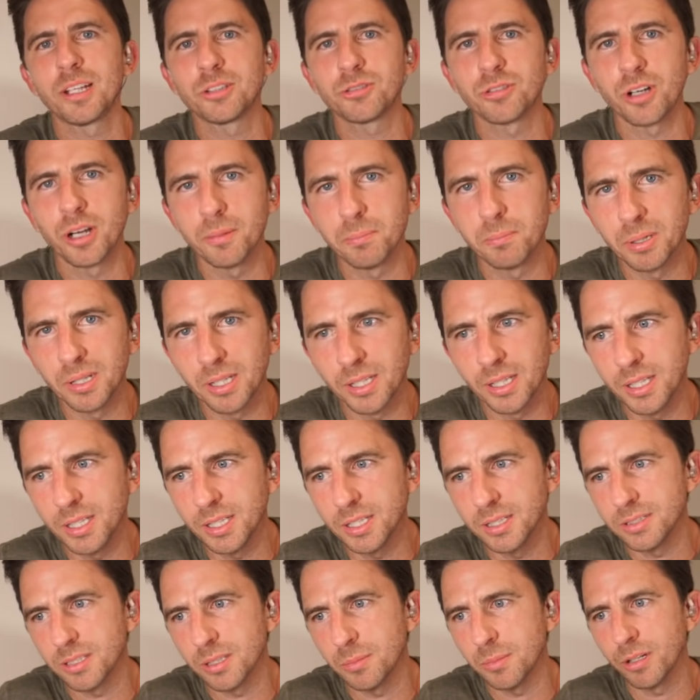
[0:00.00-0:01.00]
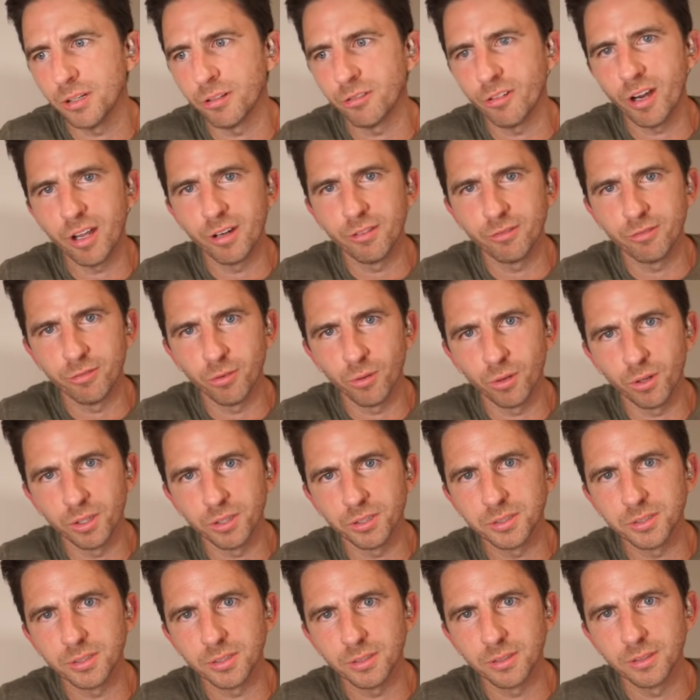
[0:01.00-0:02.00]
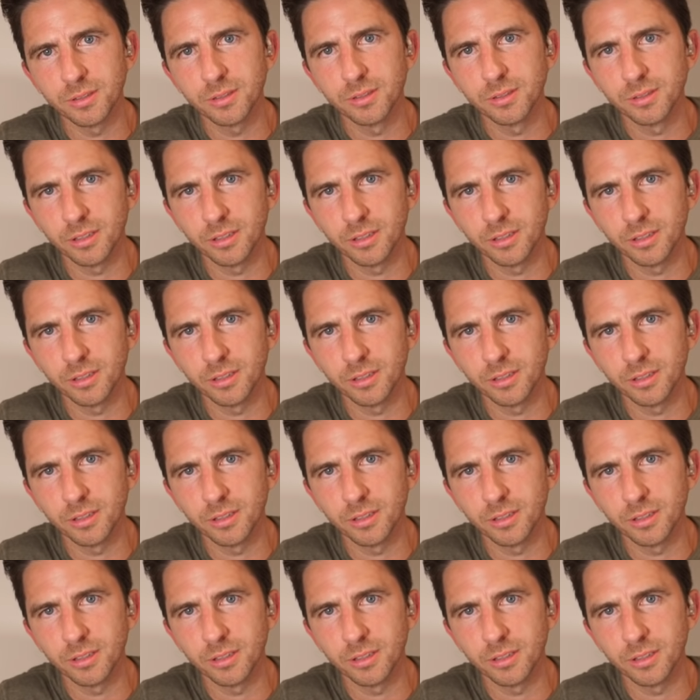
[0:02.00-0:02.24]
That's right, Belize. I'm in a rainforest.